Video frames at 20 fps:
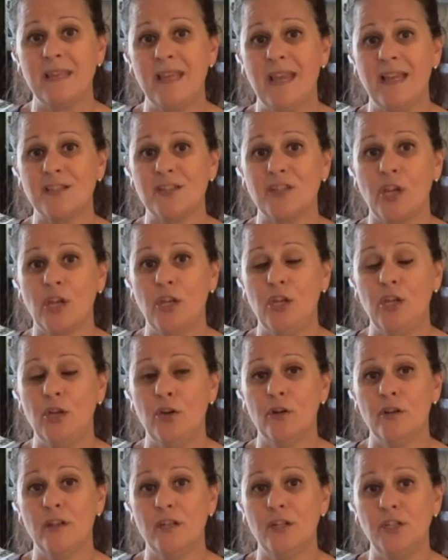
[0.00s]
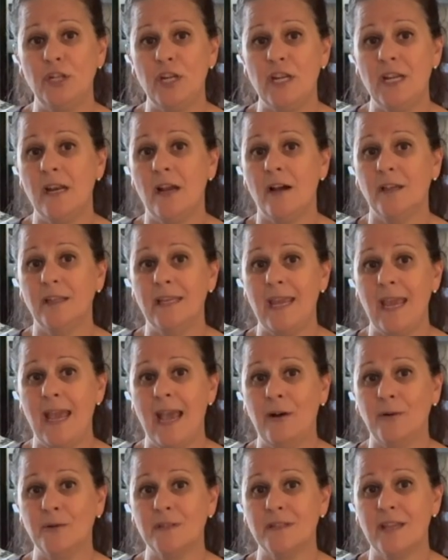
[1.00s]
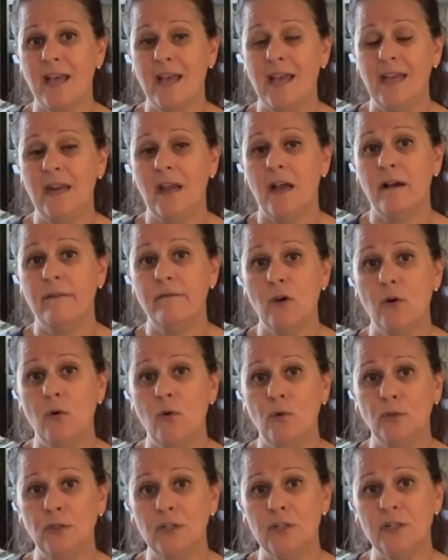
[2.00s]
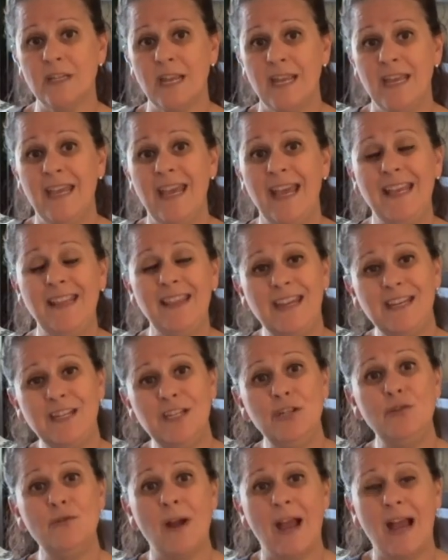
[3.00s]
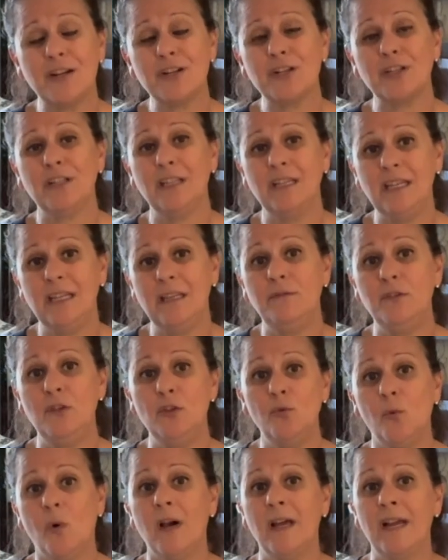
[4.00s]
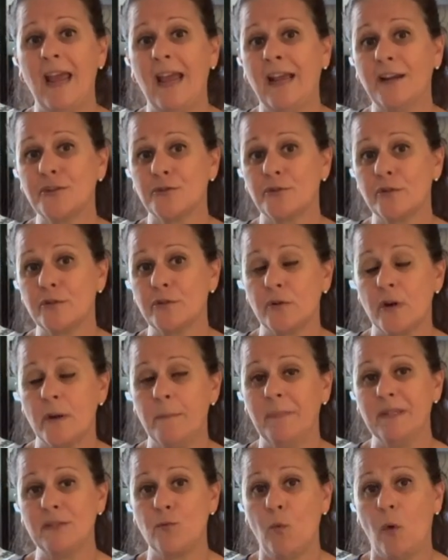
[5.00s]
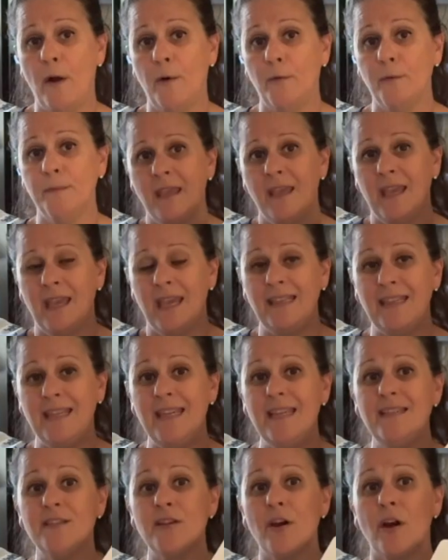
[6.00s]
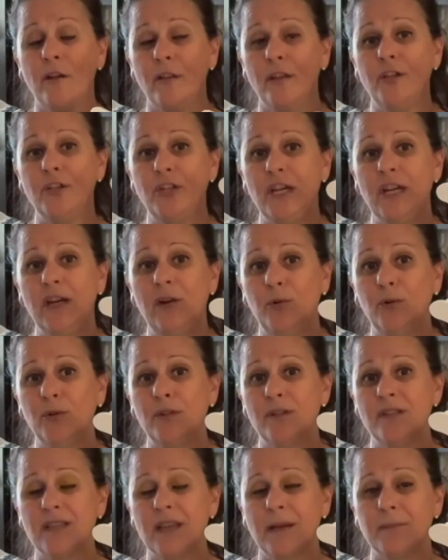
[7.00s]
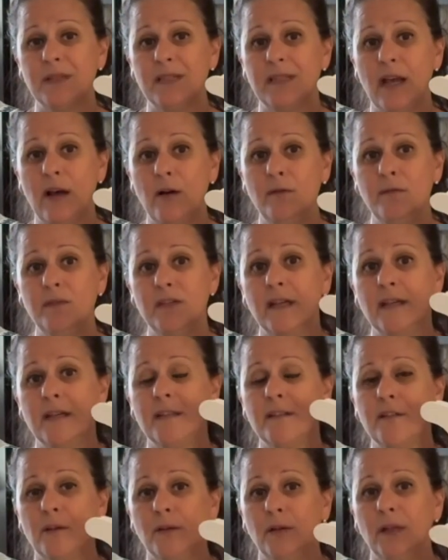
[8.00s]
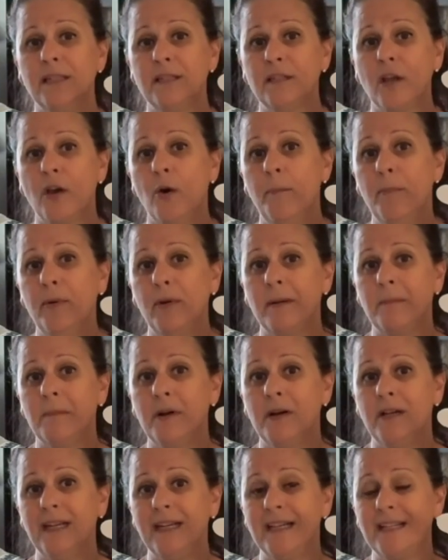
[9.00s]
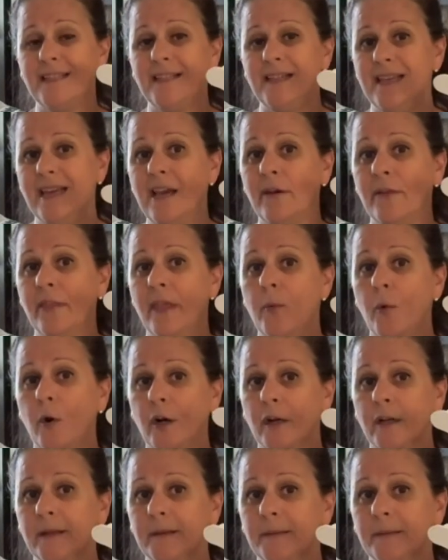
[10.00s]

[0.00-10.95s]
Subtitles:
that secure the sheet on the outside of the holders, and they do actually give you one extra strip as well. And these are the sheet holders themselves, so let's go put them on and see how they work.